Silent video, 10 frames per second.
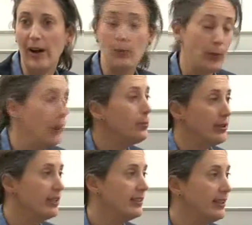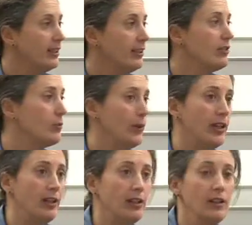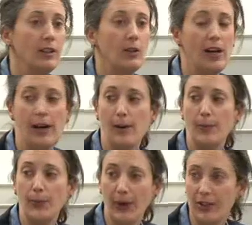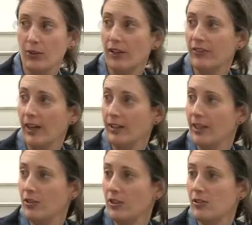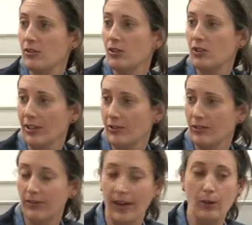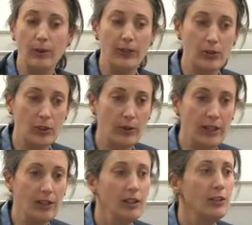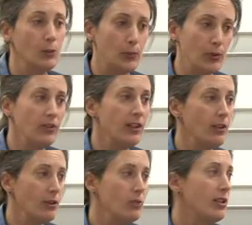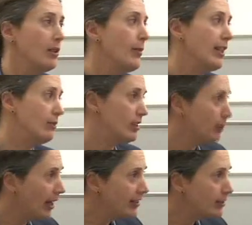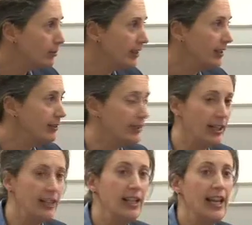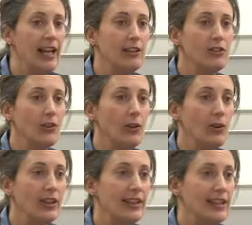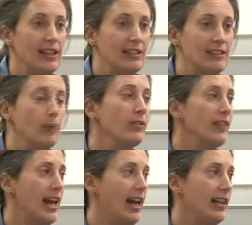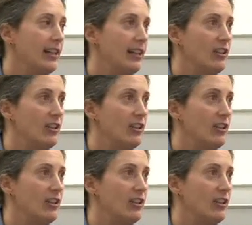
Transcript: appropriately, there's been pressure on foundations to justify what they're doing, to prove that they're using the money responsibly, right? And so some of that,